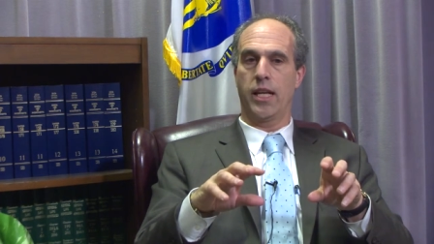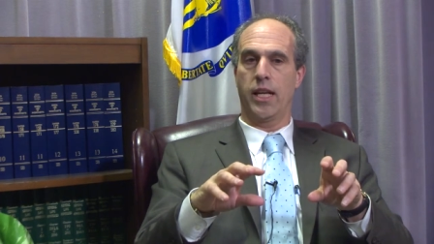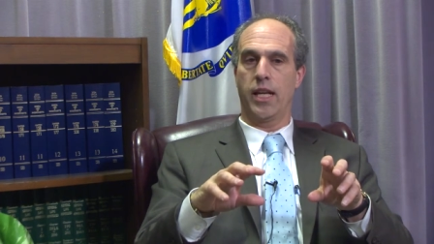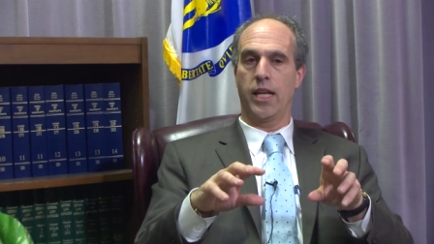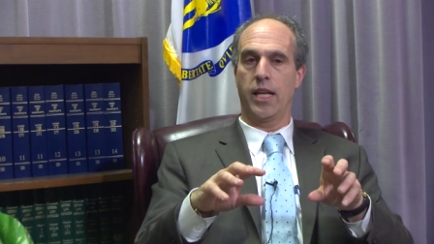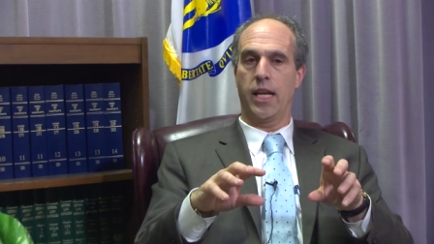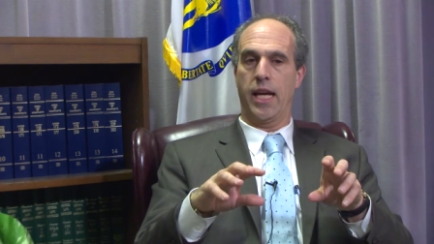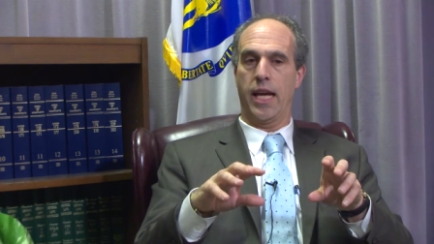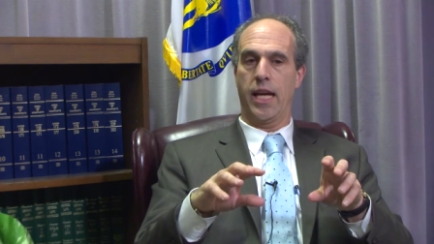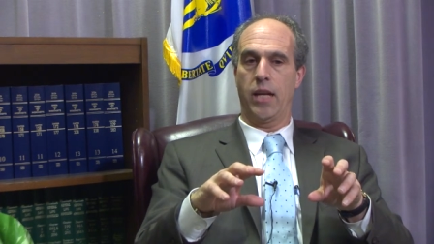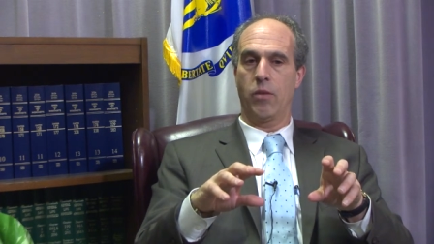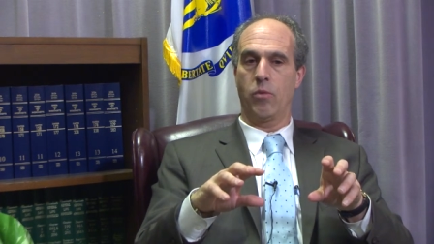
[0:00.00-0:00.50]

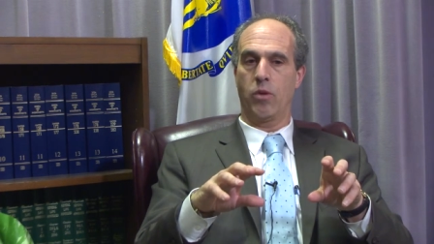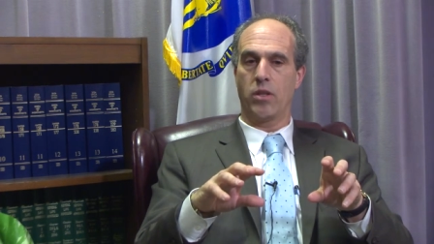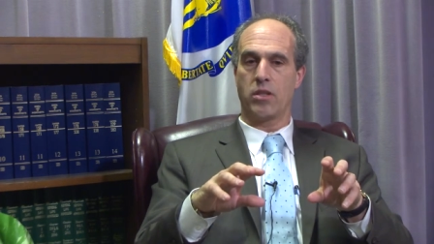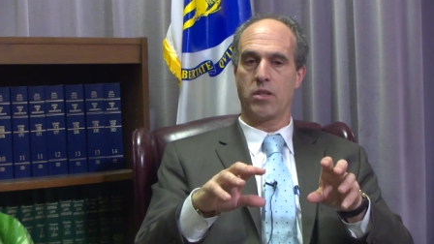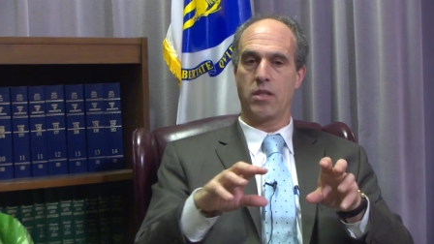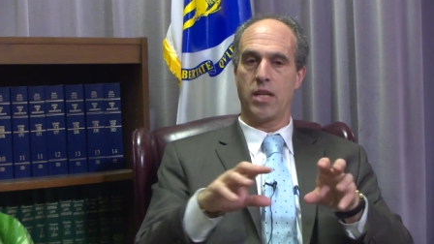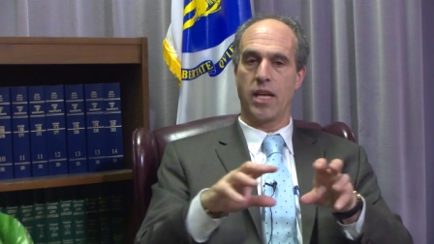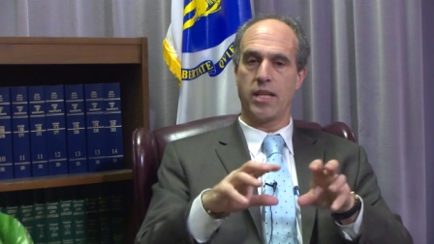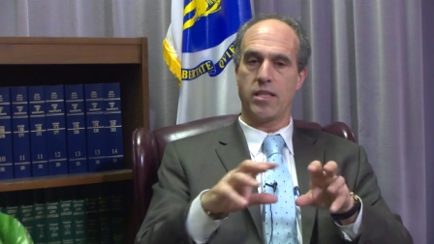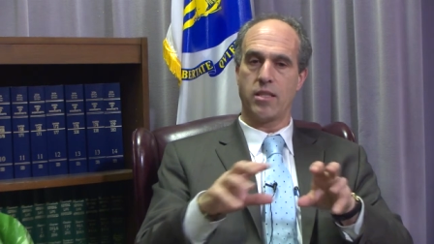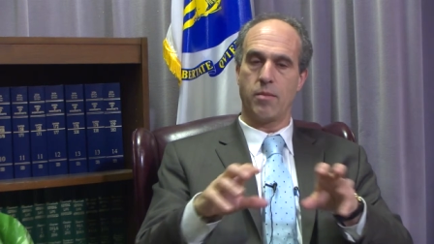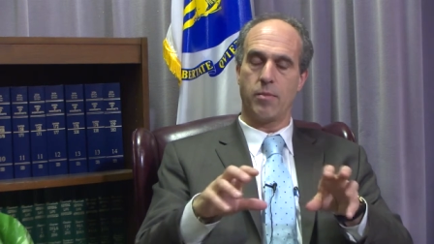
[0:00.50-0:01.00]
And what's
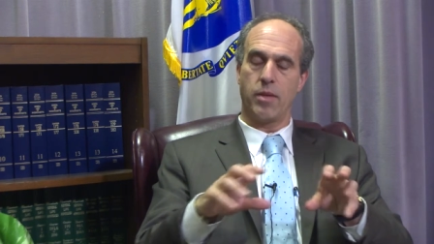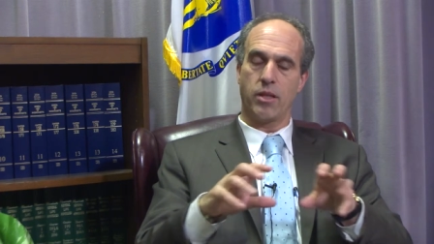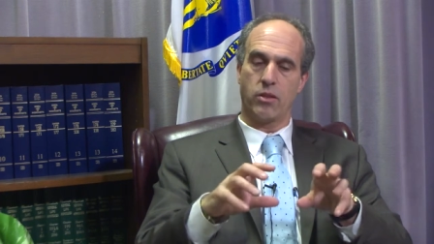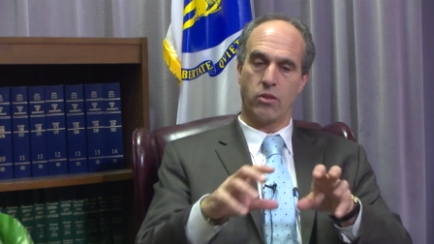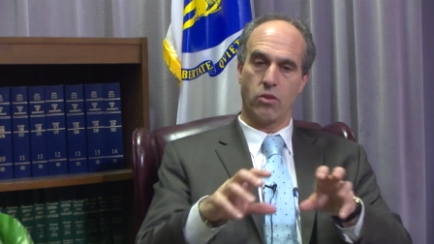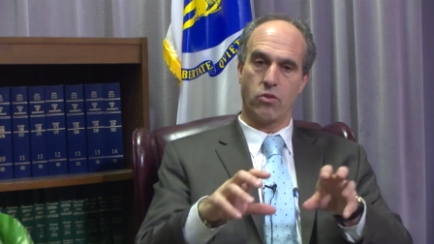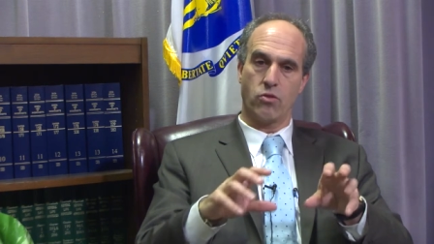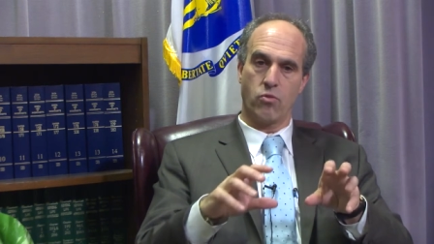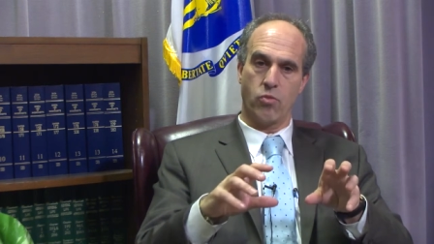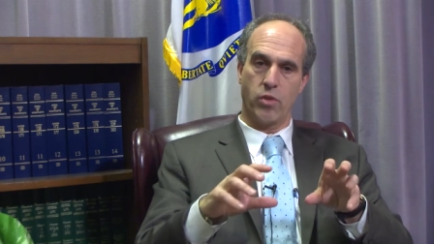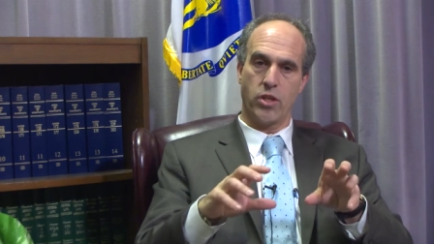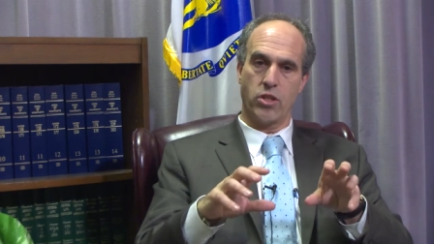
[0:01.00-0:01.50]
nice about
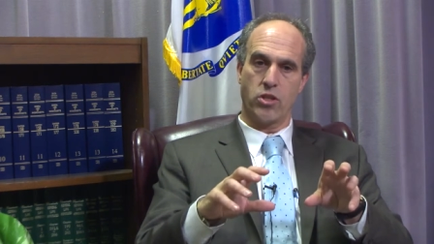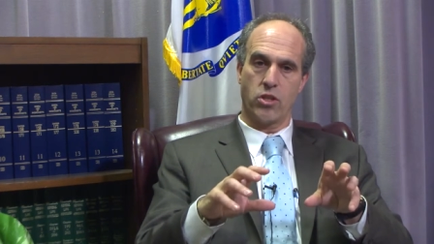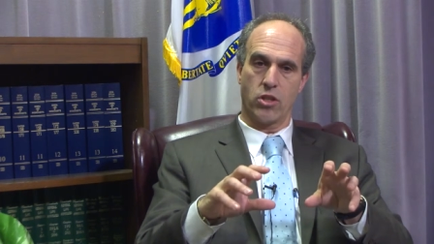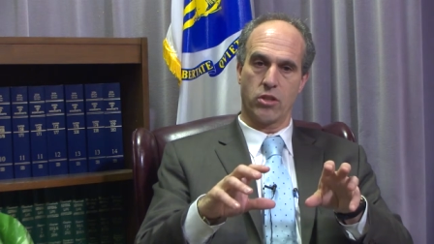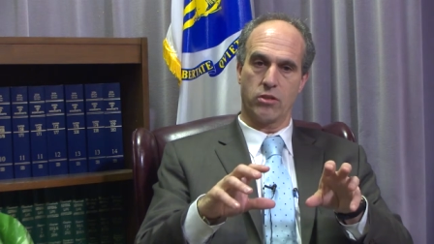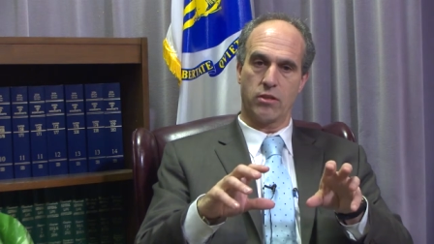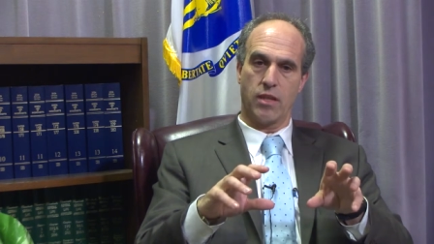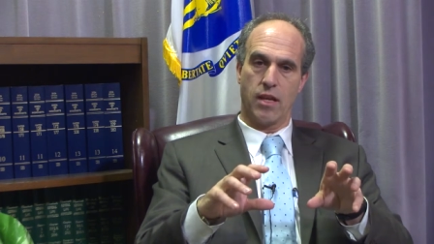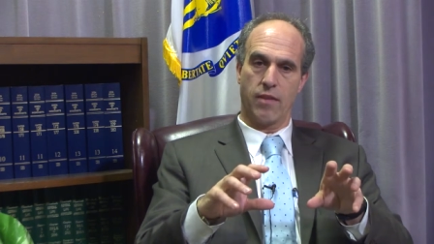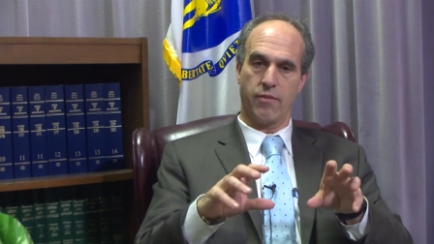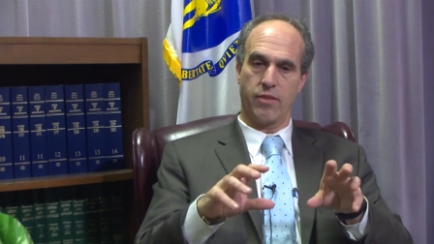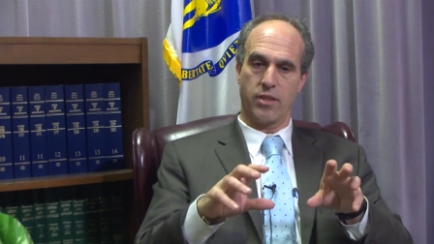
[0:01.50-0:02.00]
those regional
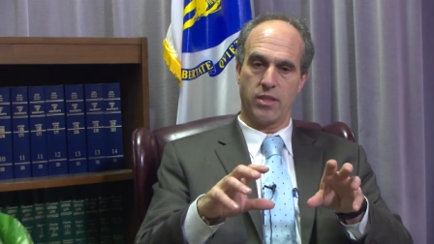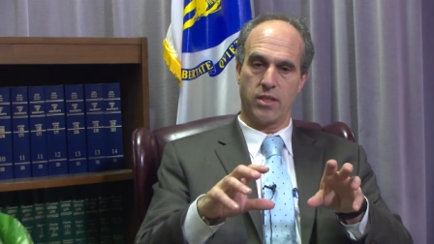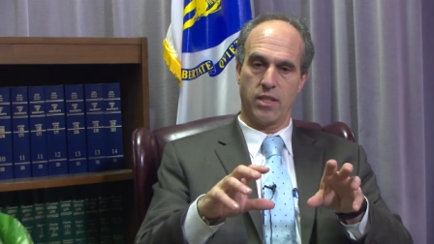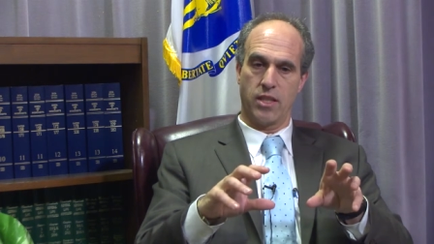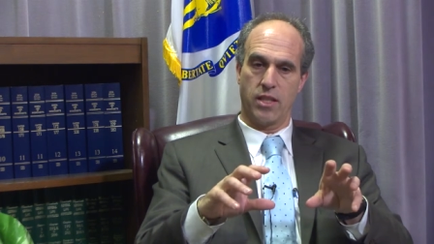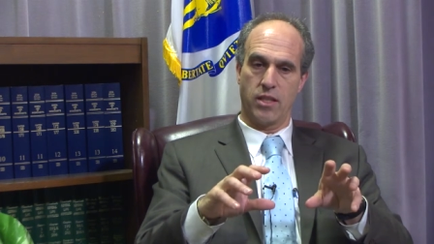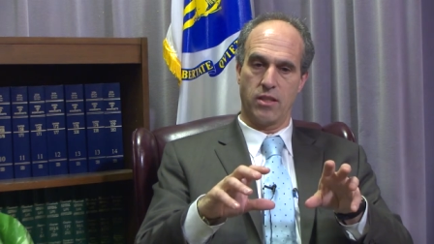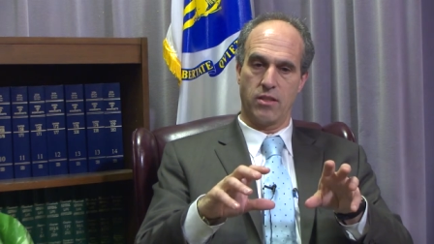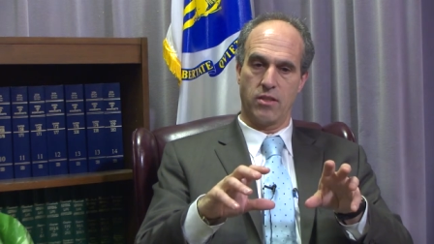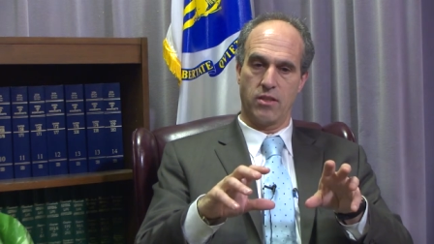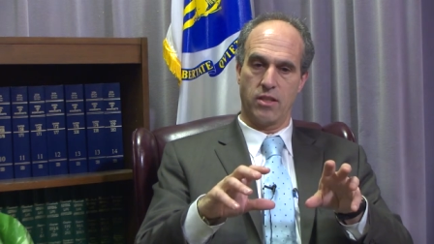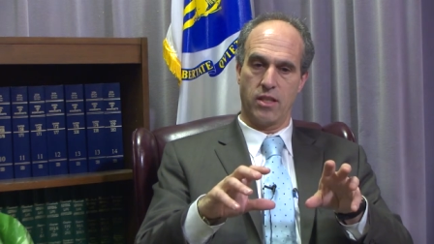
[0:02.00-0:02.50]

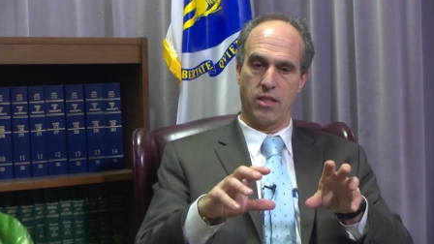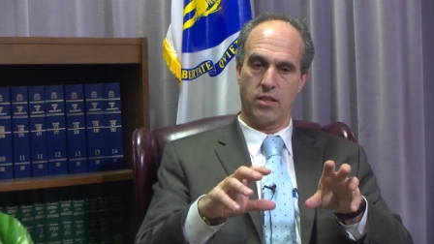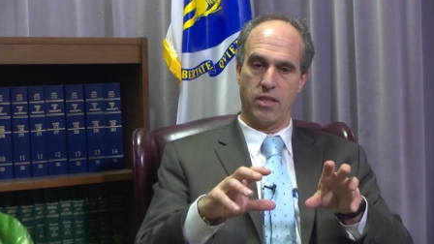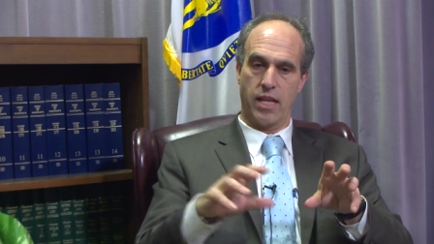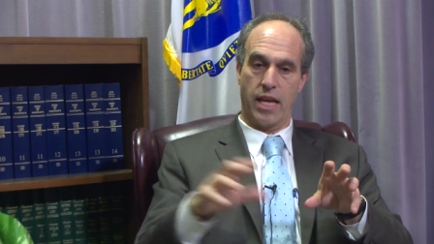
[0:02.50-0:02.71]
offices is,